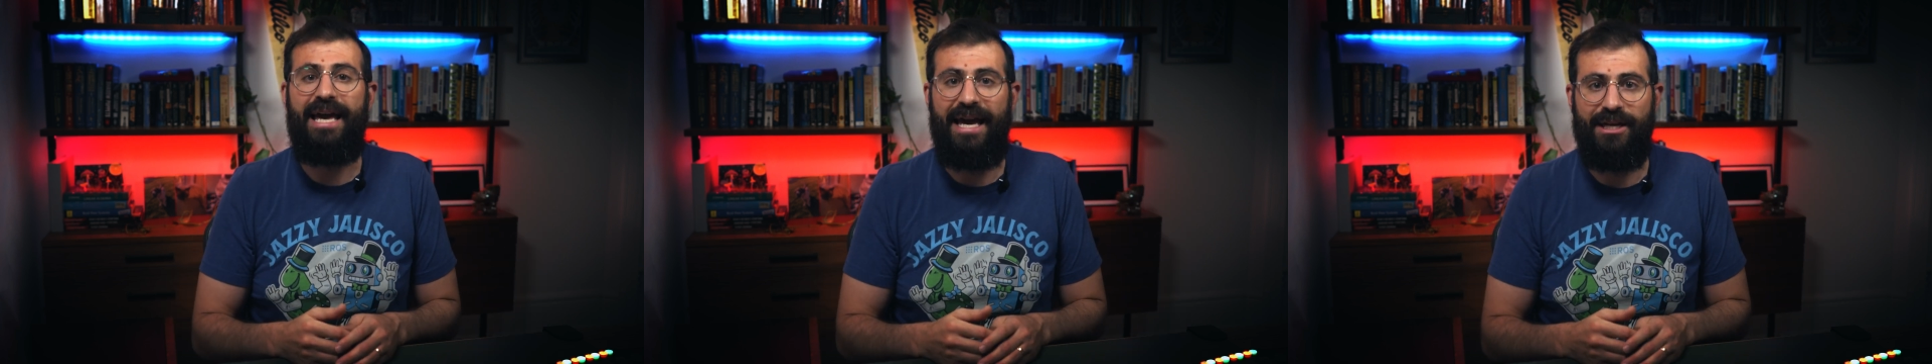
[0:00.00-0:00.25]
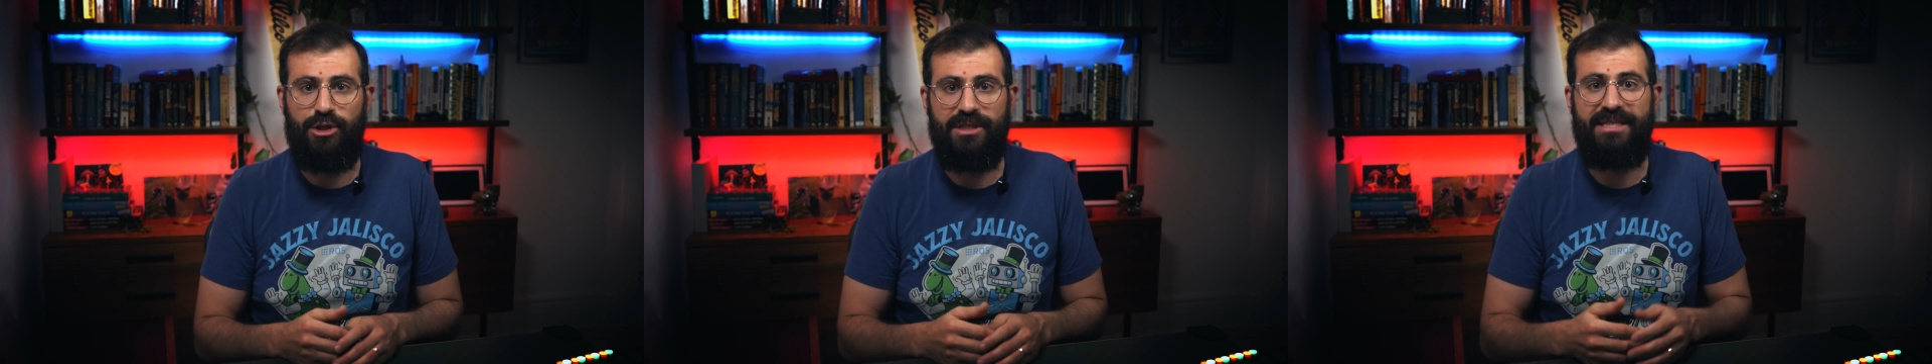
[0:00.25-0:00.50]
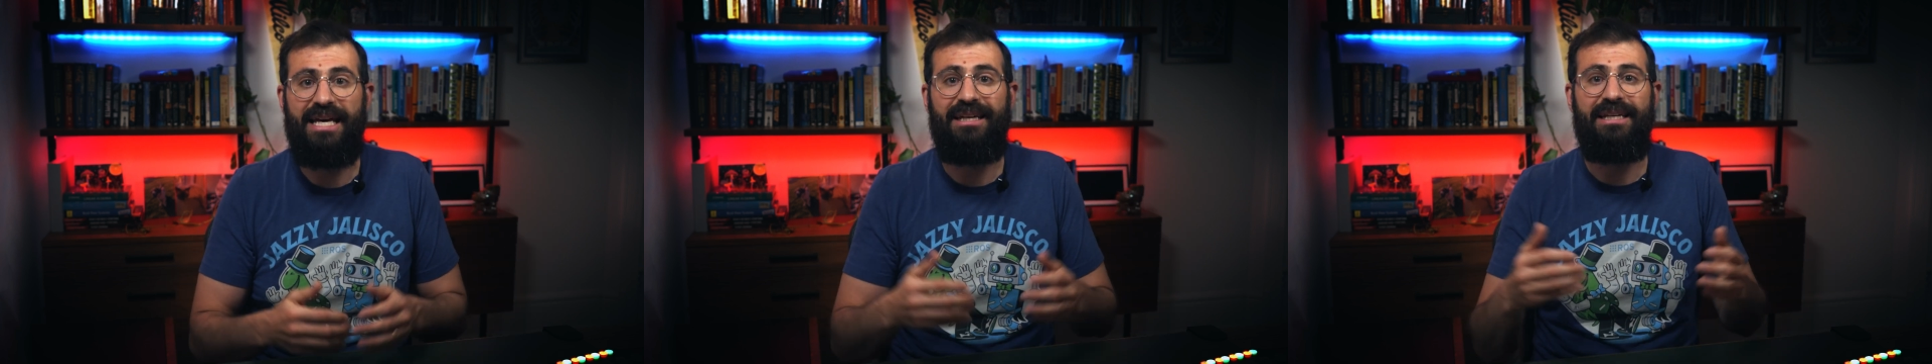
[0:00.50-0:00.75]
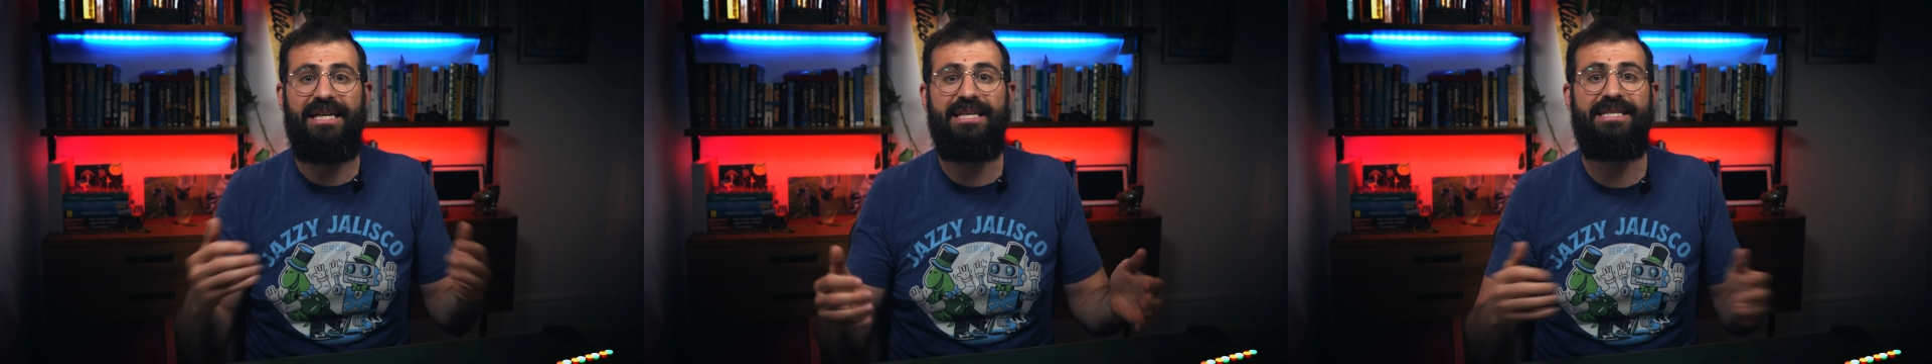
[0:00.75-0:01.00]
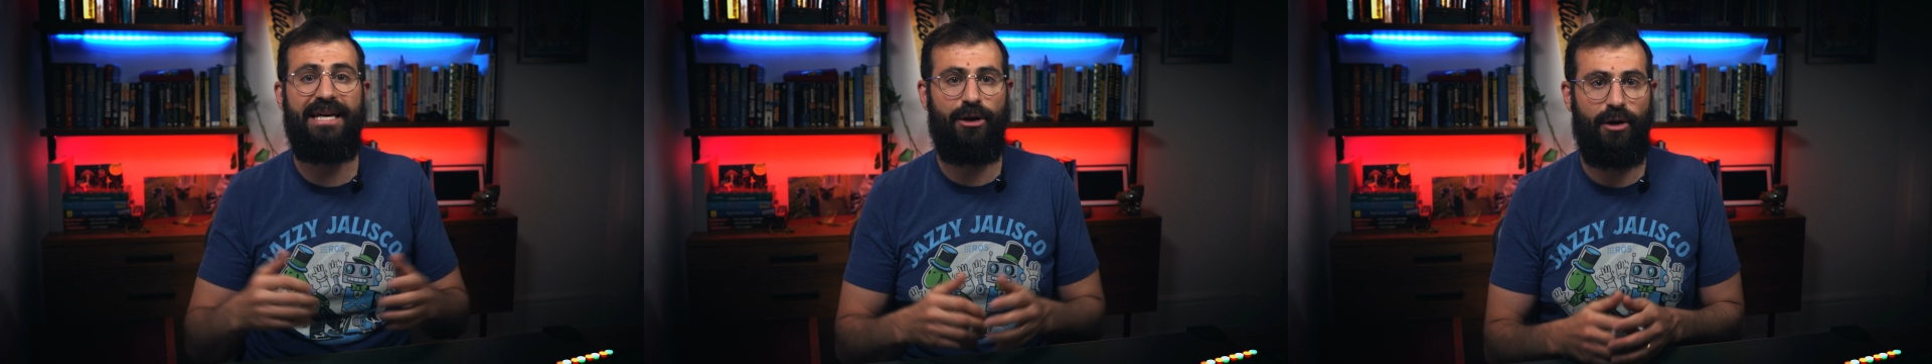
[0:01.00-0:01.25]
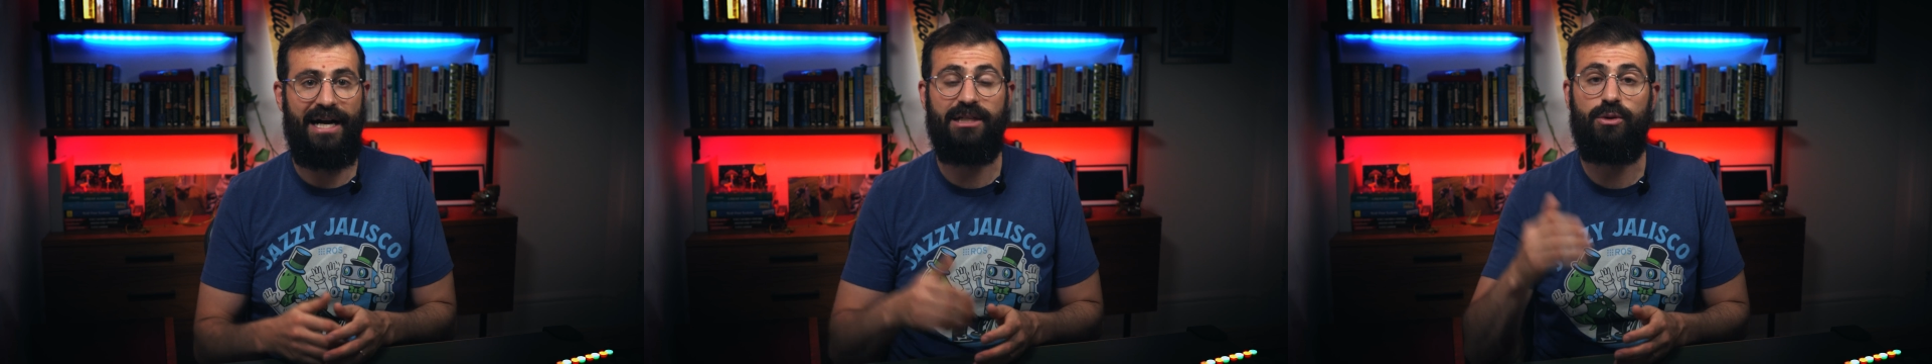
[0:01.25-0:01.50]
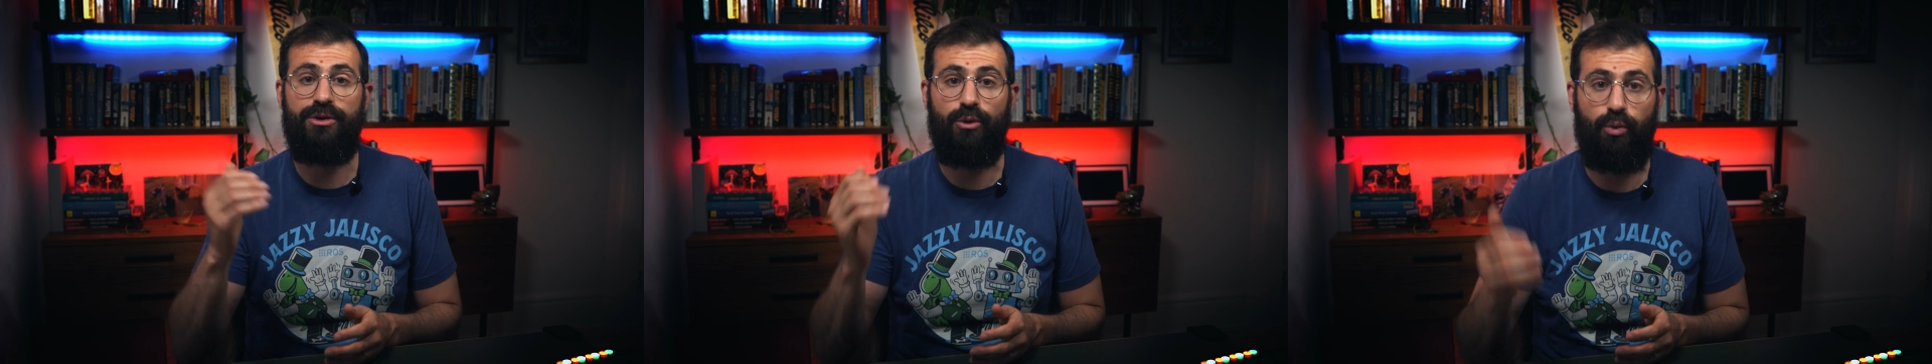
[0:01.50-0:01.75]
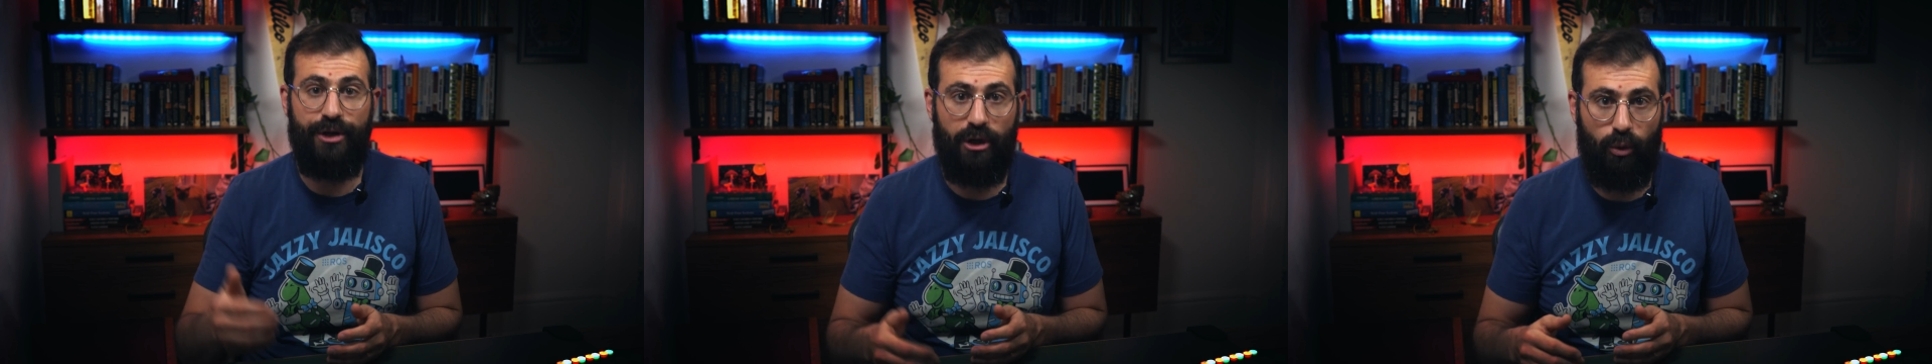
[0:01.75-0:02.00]
agents that need to interact with the
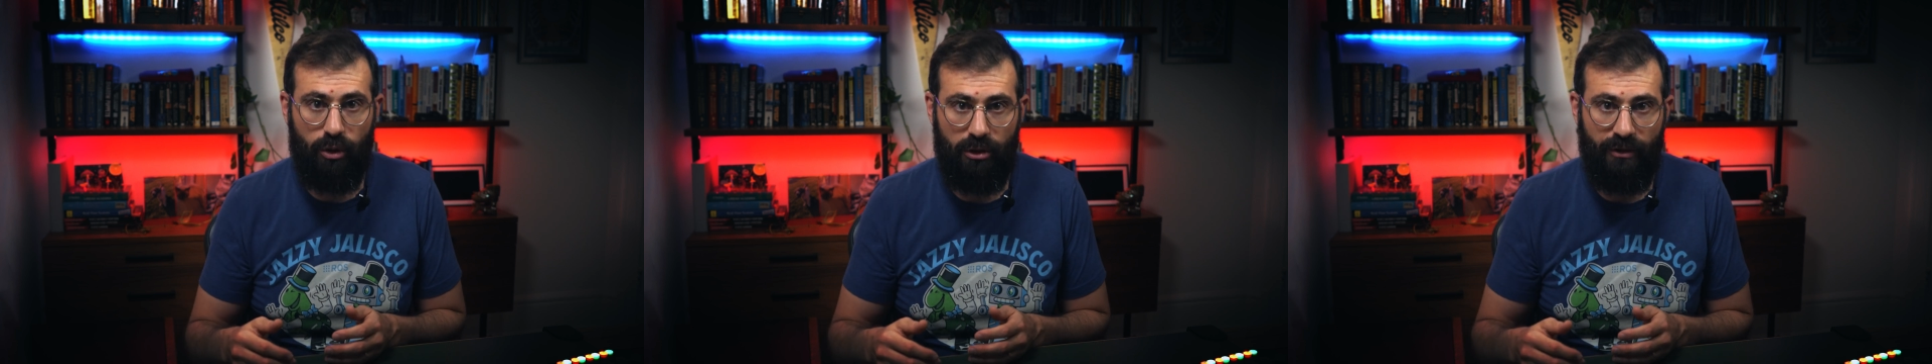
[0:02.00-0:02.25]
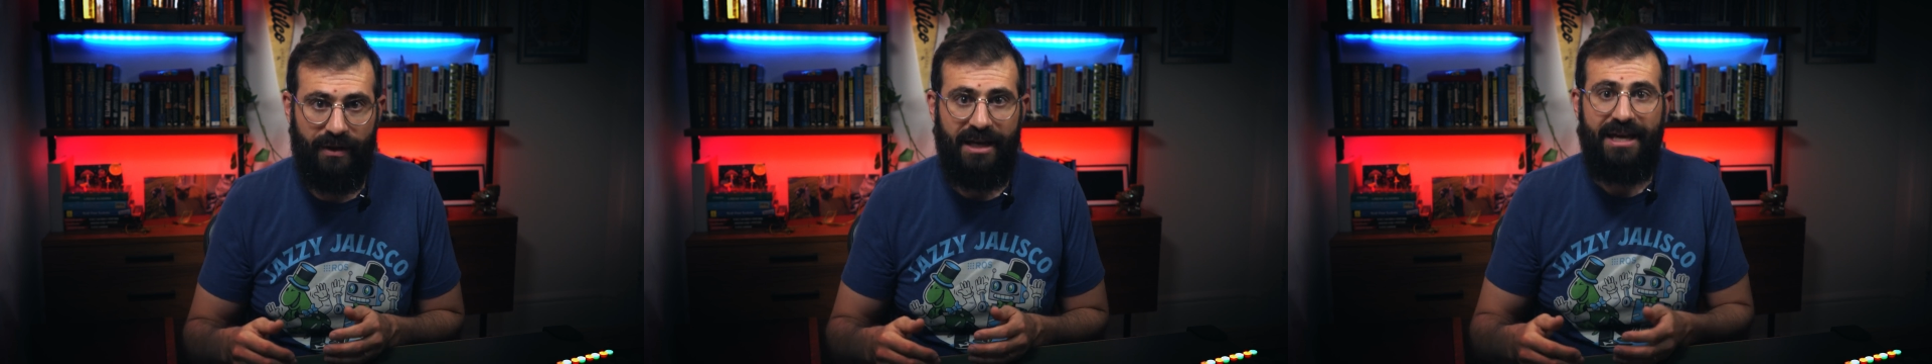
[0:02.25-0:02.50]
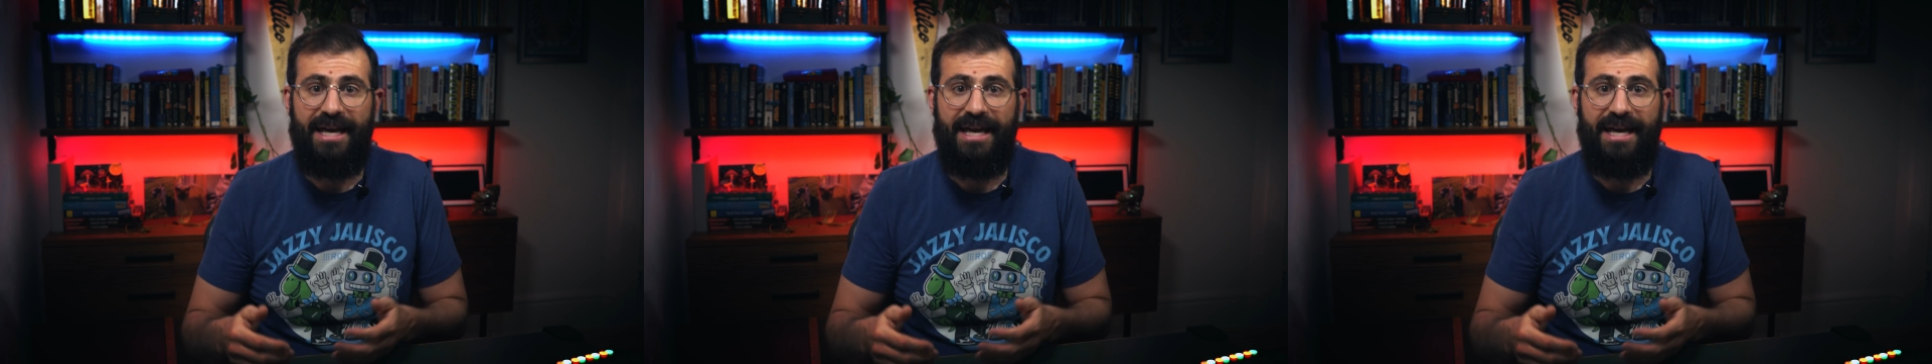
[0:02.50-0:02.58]
real world,